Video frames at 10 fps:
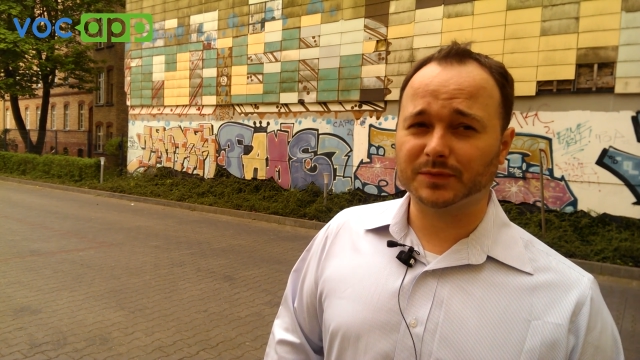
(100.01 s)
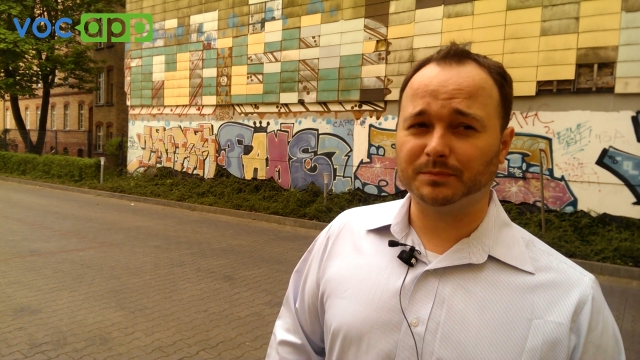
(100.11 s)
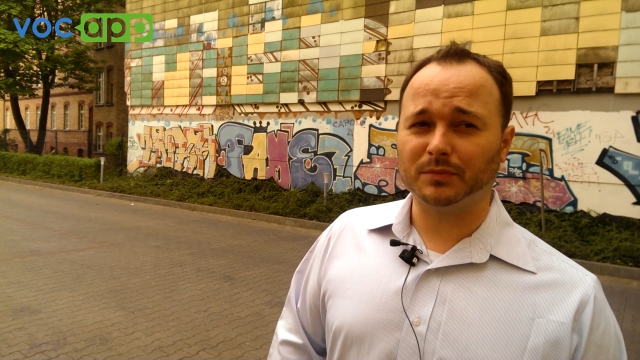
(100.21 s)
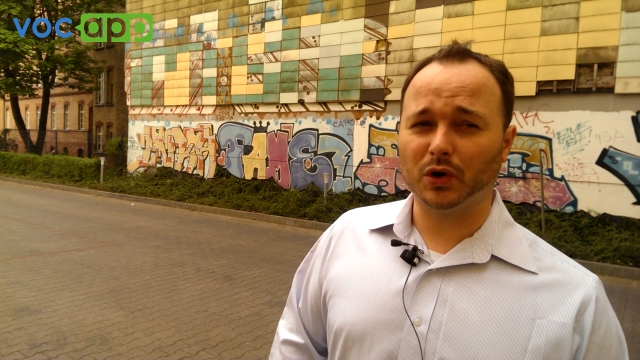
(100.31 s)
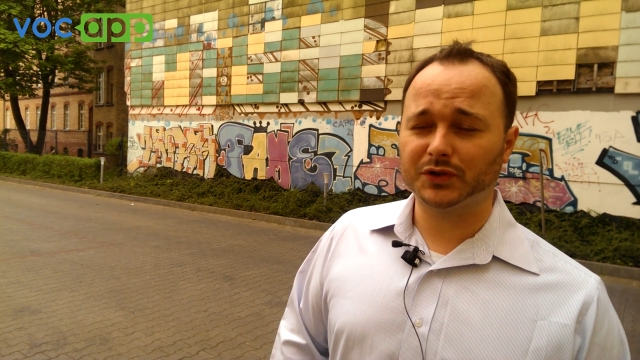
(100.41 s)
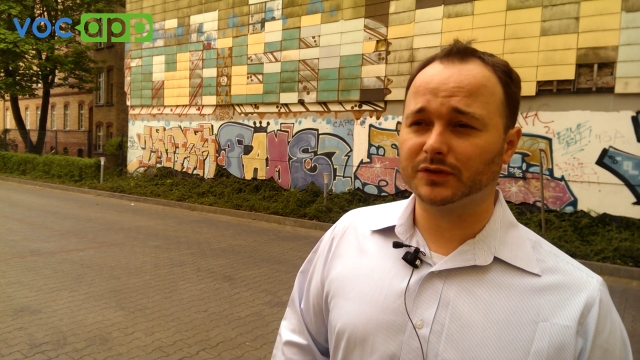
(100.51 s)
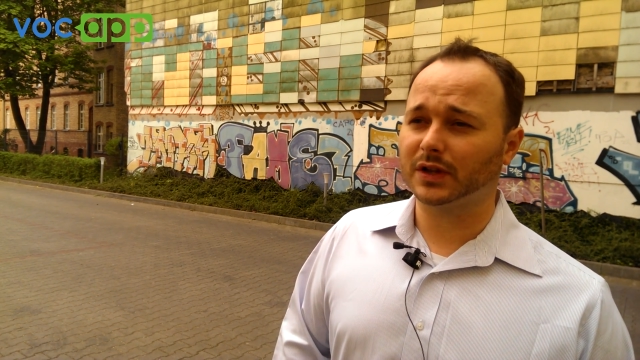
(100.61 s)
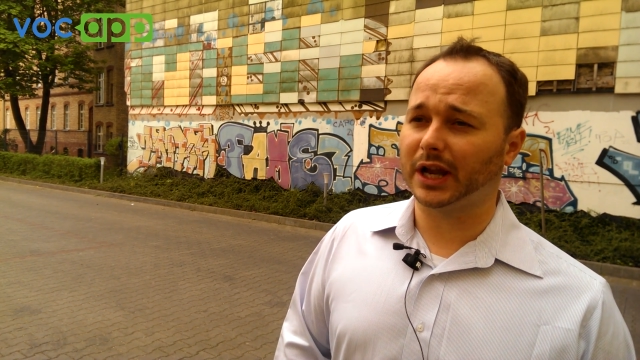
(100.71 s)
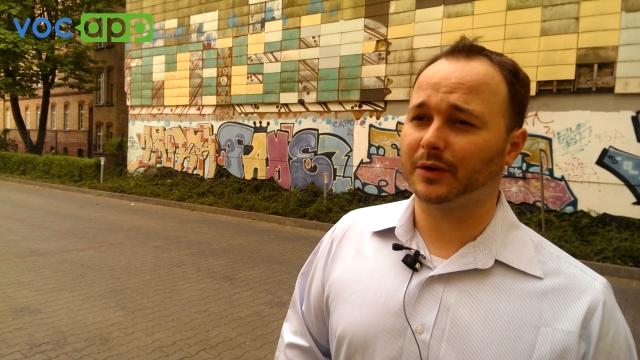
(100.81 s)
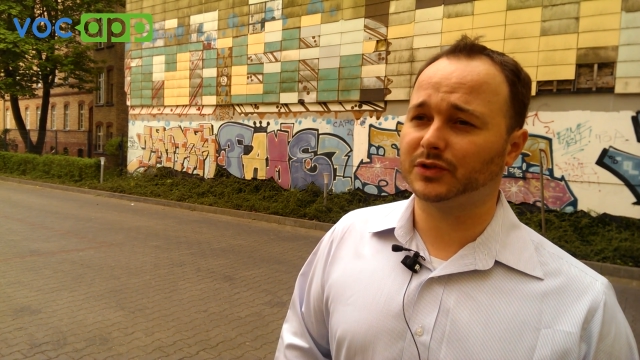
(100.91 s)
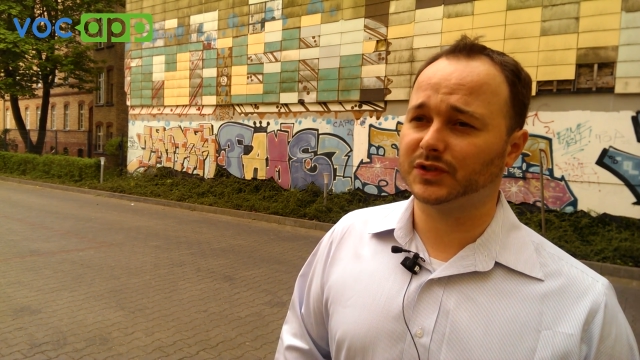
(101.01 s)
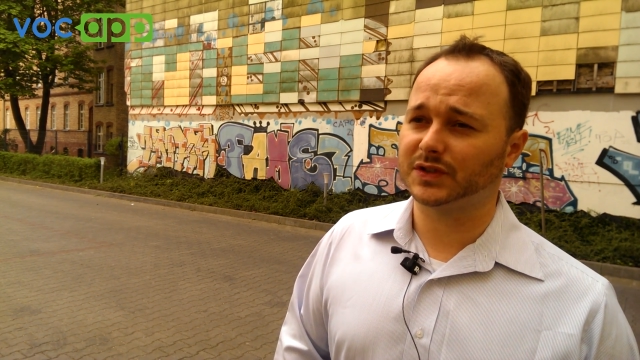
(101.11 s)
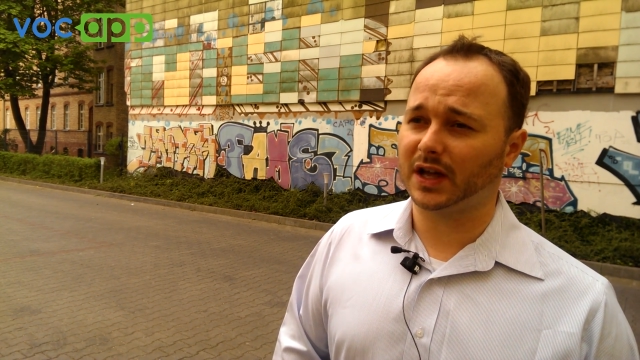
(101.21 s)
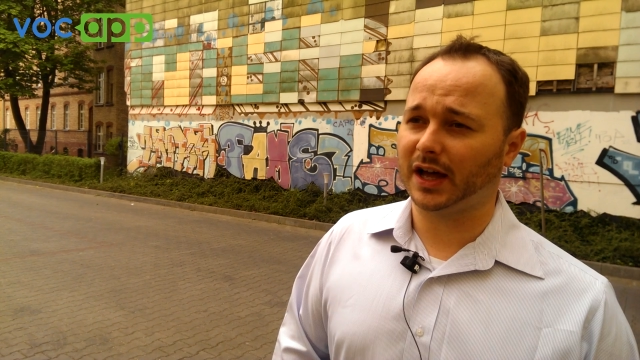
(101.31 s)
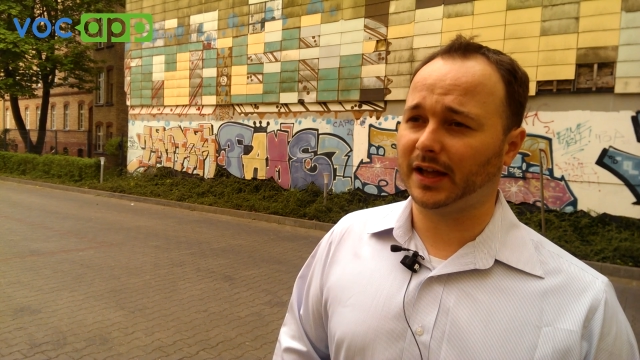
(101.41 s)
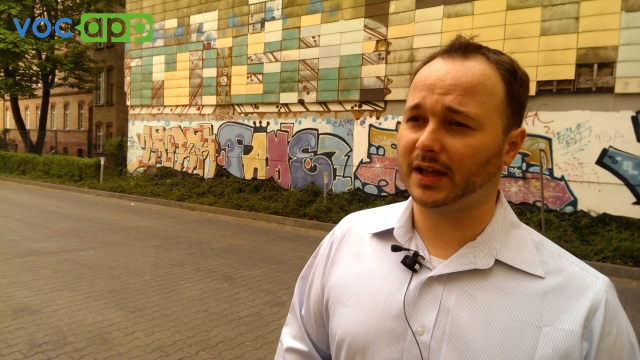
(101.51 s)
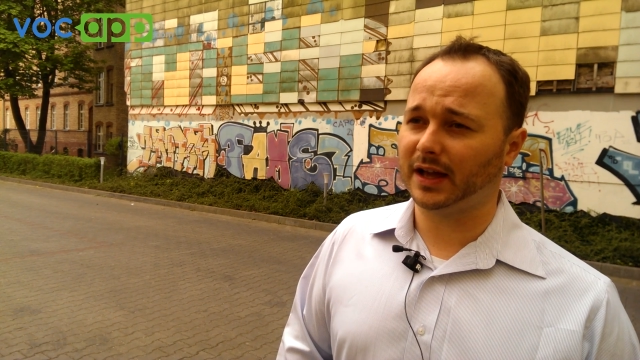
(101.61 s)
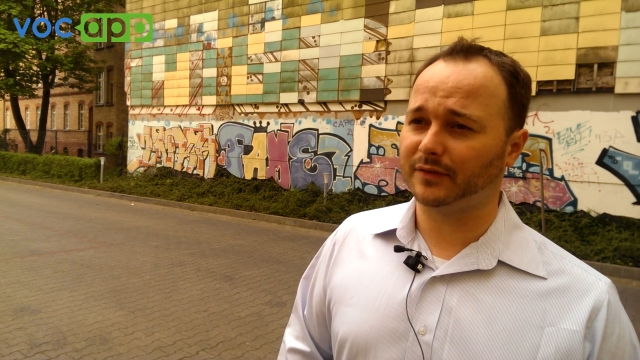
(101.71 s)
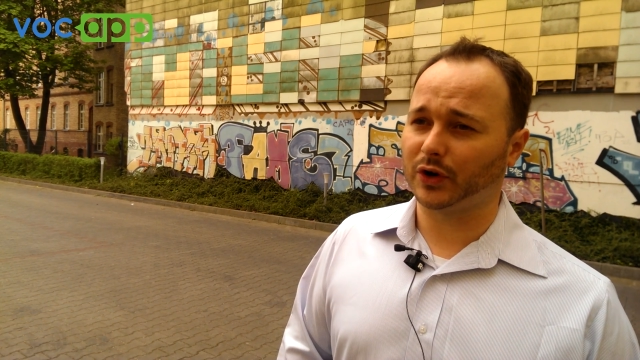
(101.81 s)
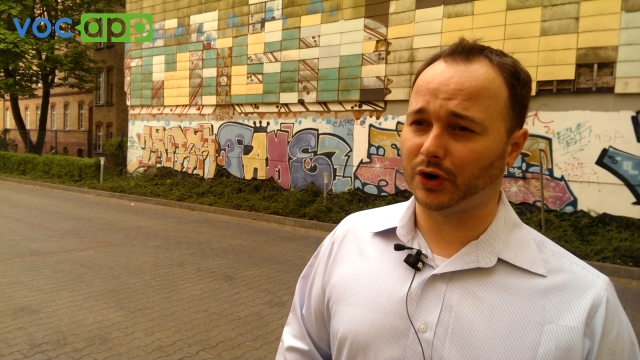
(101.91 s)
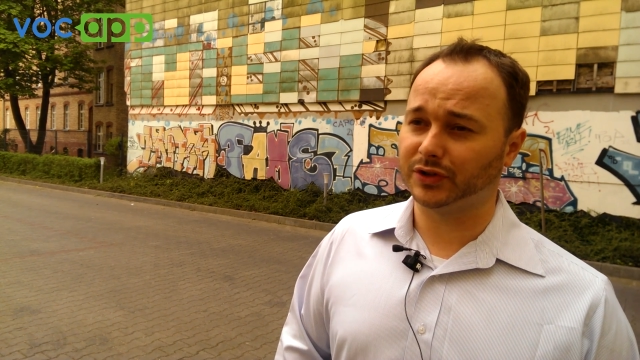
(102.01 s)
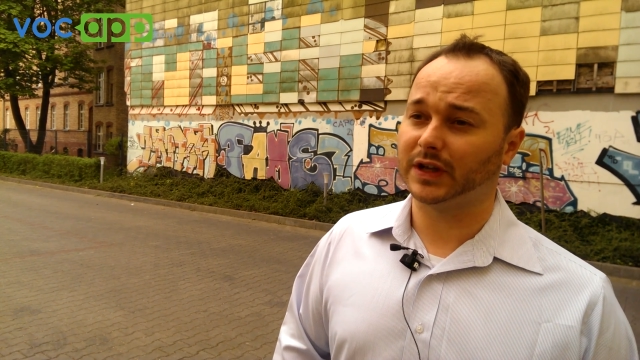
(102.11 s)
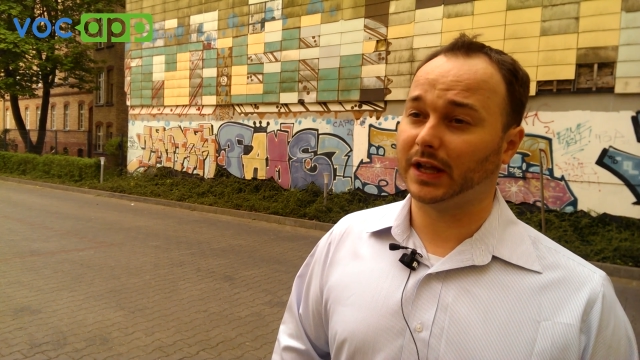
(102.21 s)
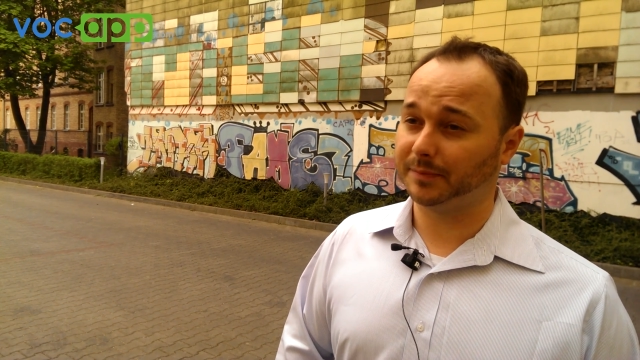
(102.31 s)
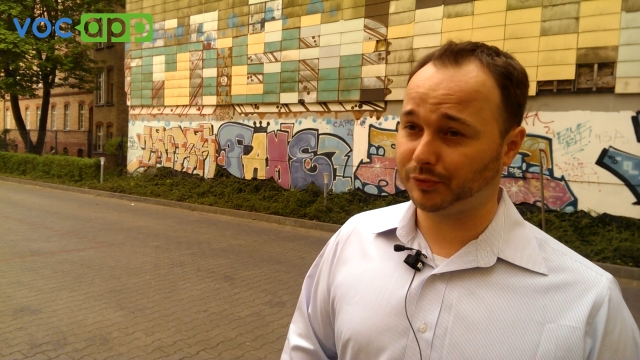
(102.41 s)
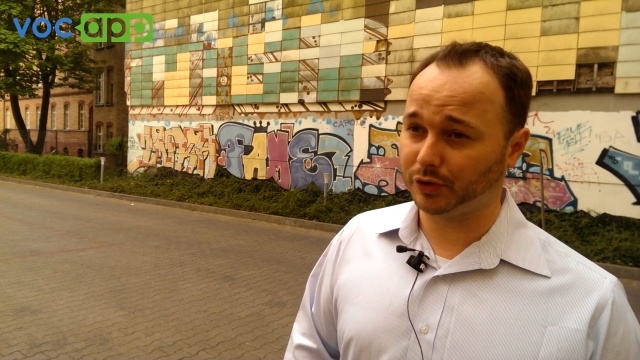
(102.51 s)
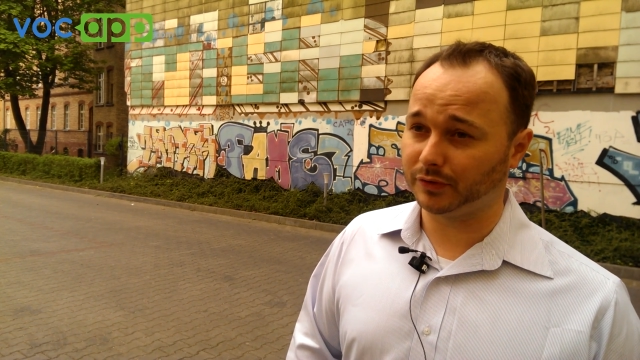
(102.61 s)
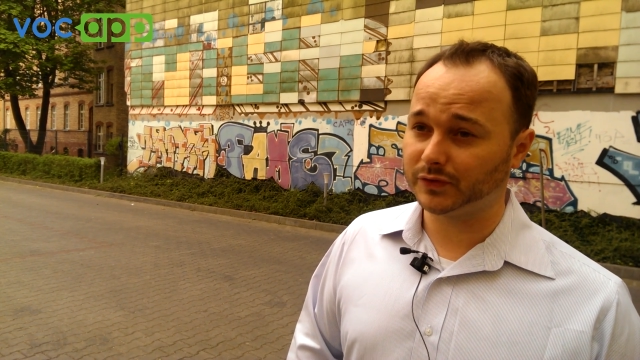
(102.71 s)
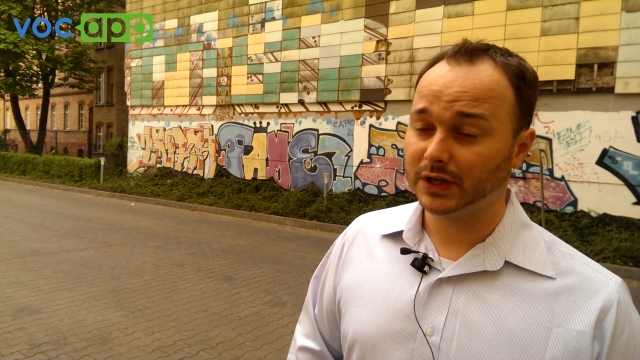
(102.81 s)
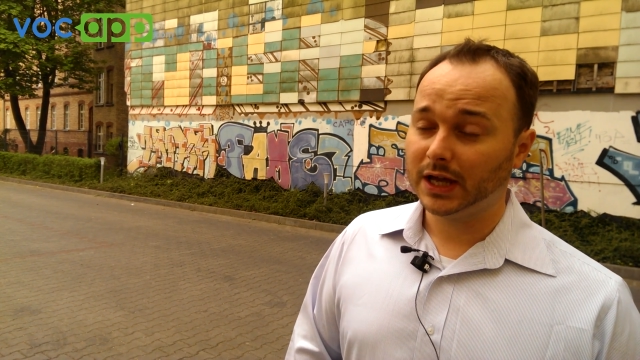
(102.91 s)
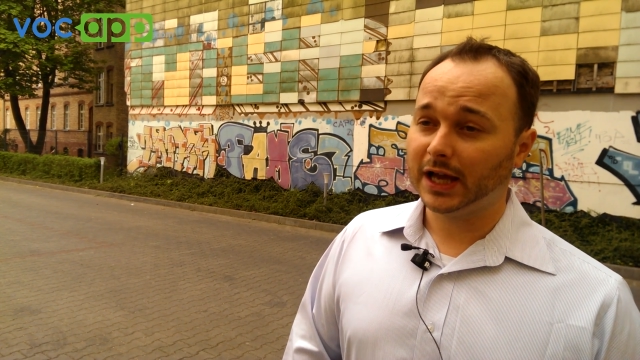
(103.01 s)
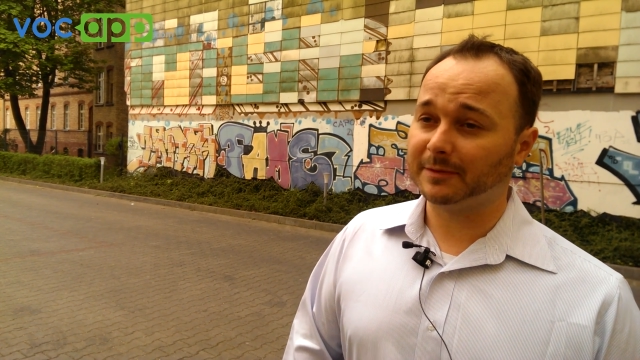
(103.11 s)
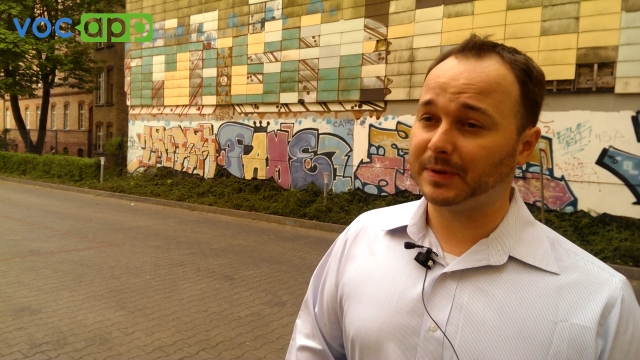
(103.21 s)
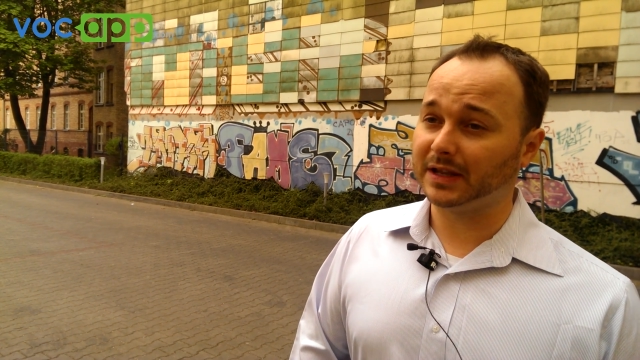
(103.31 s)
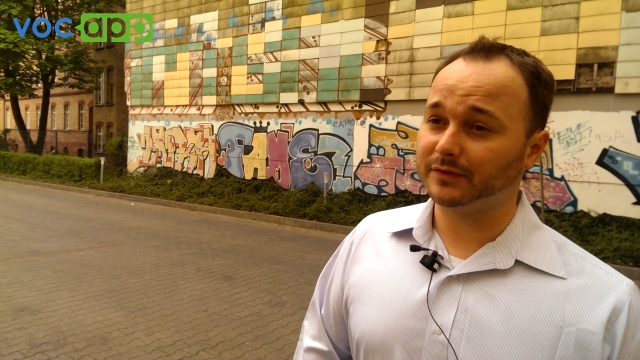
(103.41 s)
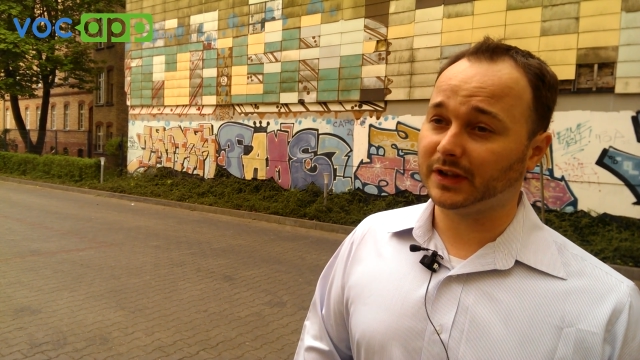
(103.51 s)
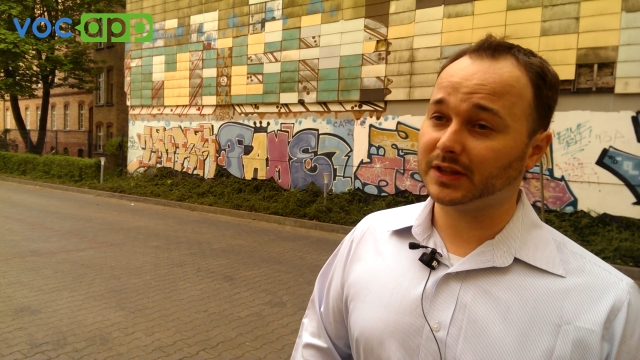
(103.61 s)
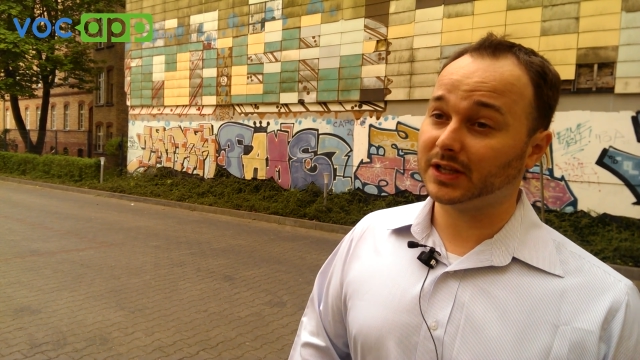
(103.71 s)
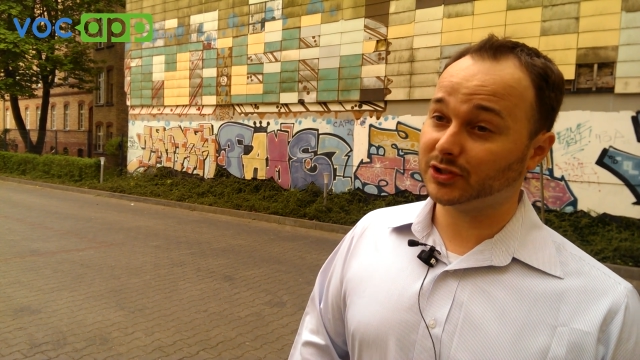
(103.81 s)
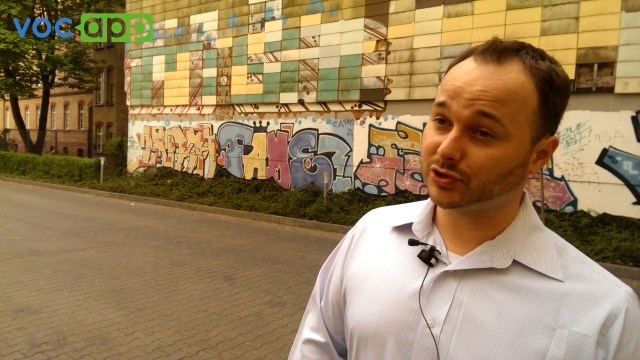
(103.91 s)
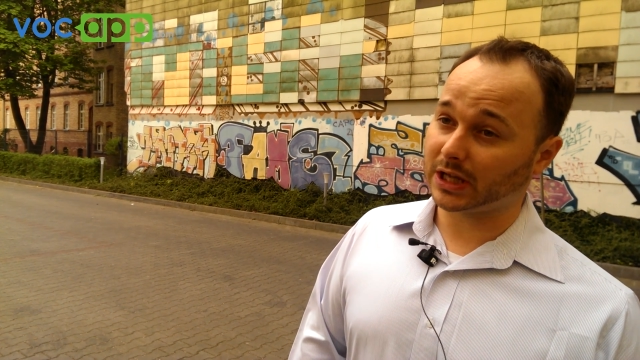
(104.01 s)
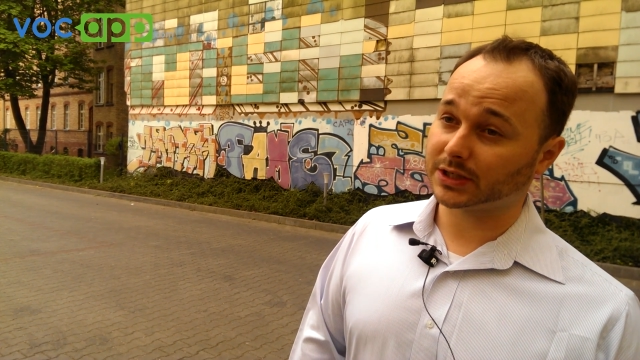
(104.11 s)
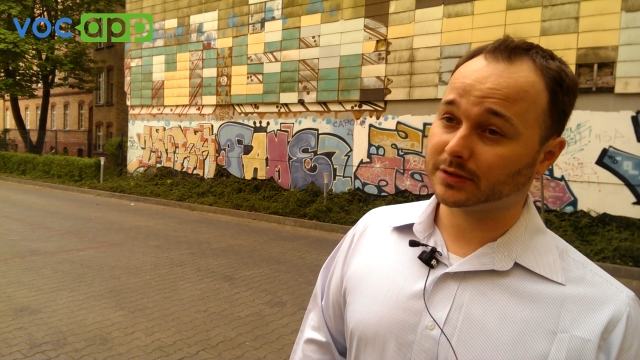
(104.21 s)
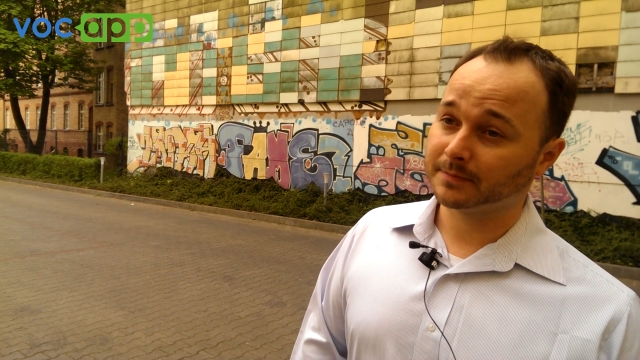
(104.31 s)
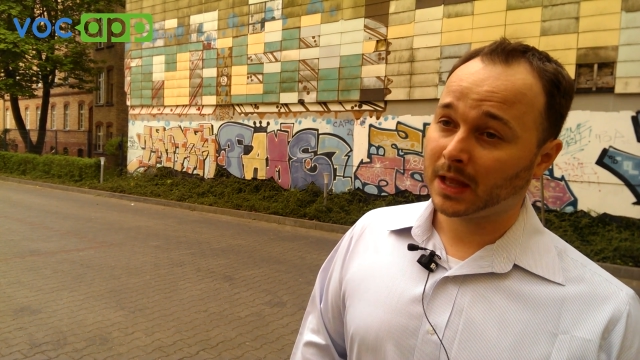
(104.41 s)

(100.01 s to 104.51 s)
most of the languages that I have learned and improved have been via the internet.